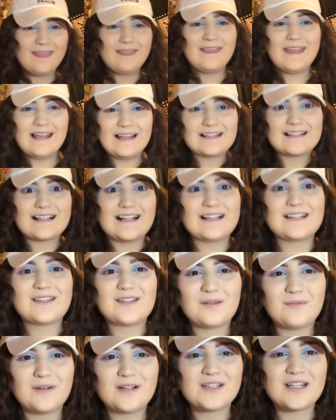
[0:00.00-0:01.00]
Thanks, guys,
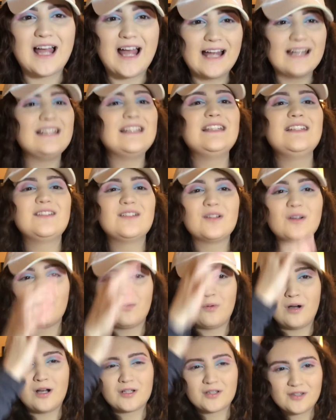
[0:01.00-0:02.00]
so much. I need to go
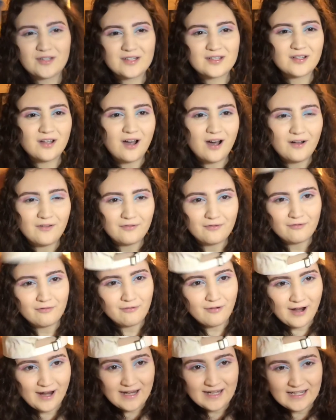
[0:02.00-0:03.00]
wash this off
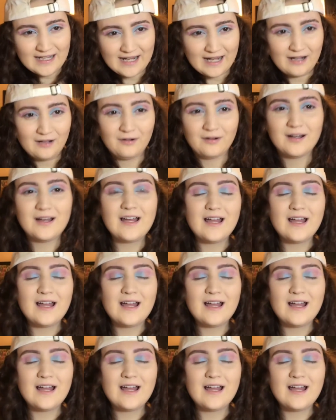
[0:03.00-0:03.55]
right now.